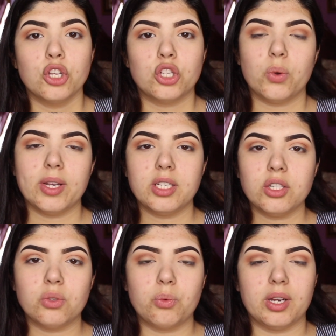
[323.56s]
So I
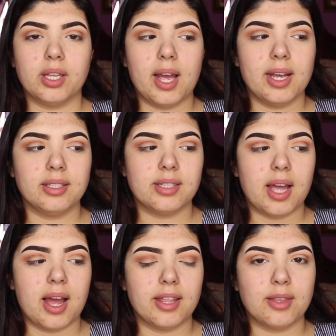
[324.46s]
just realized
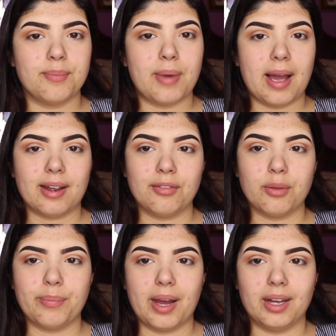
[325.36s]
that the back of
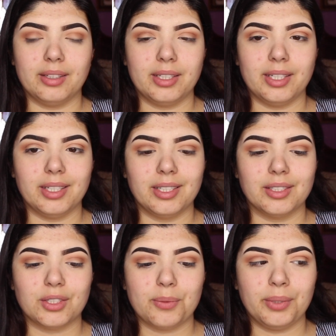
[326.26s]
the palette
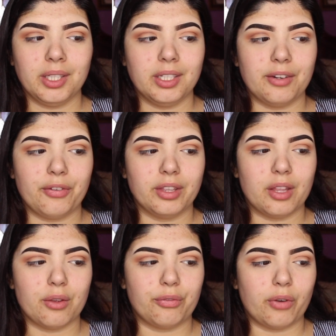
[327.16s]
is completely different
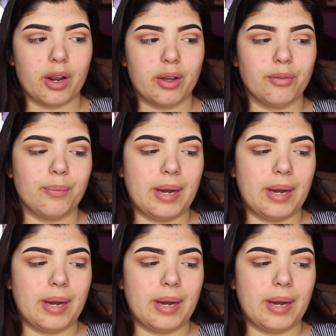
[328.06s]
than the front of the